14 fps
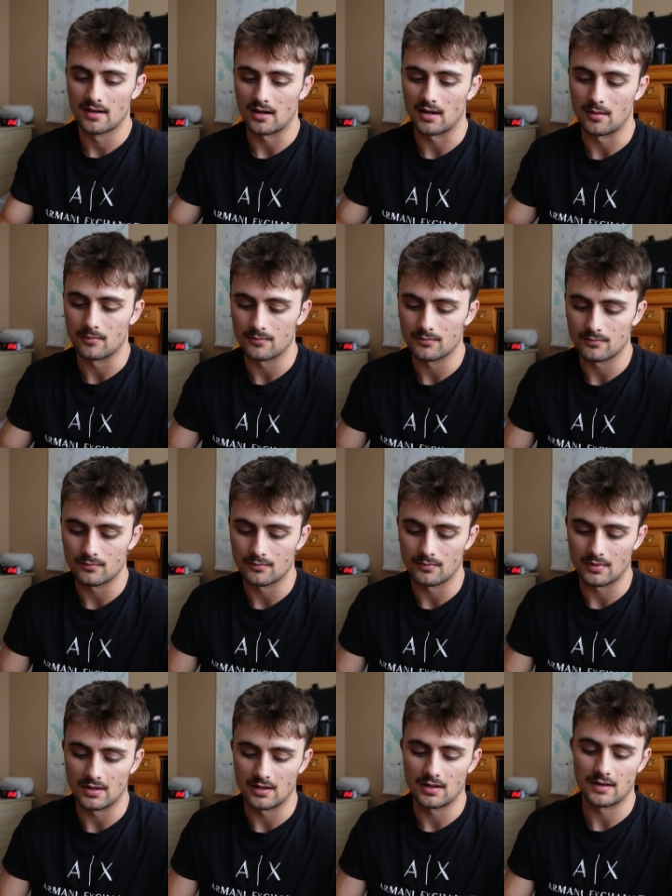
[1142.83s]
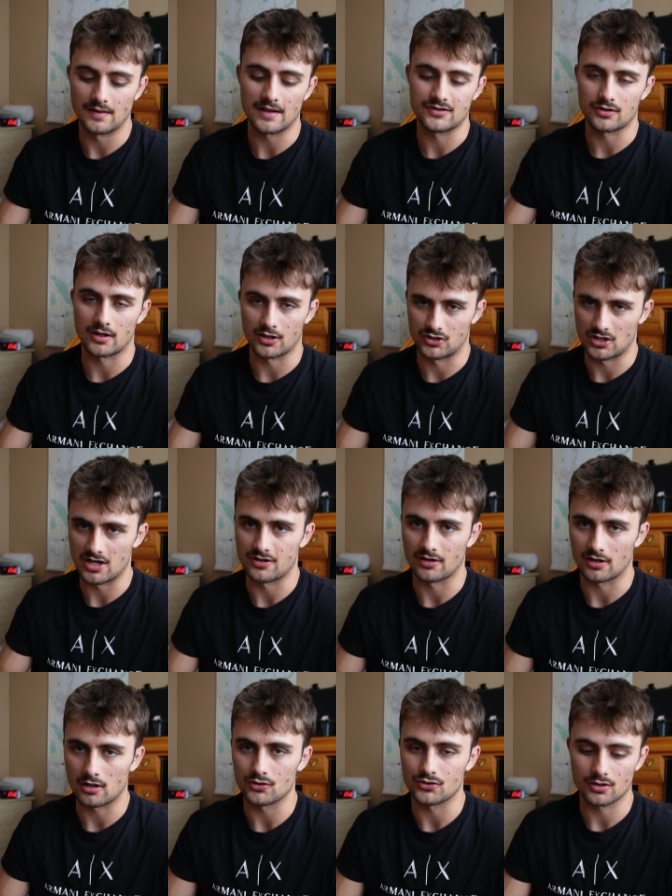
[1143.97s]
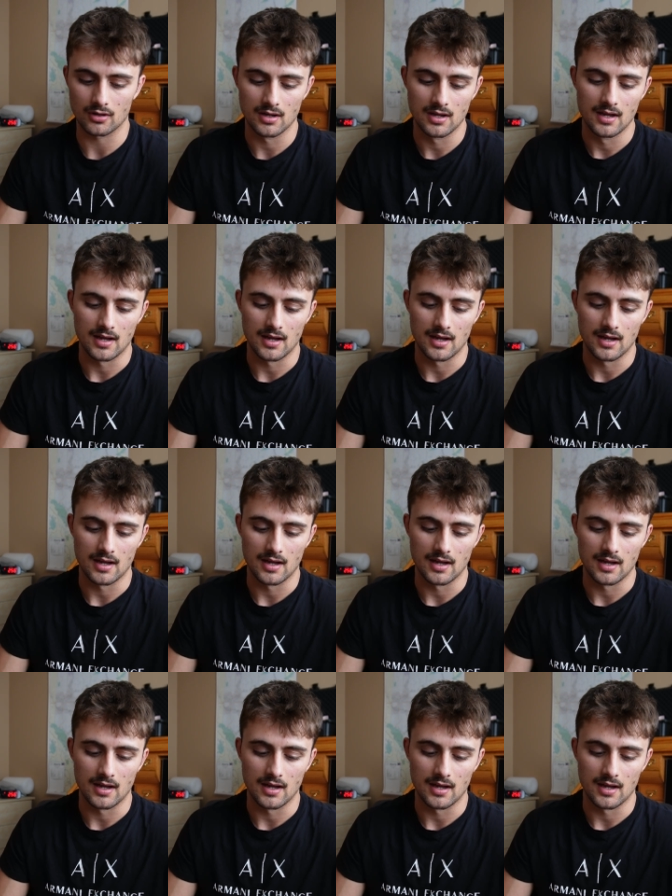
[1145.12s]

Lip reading: and that's trying to change the culture.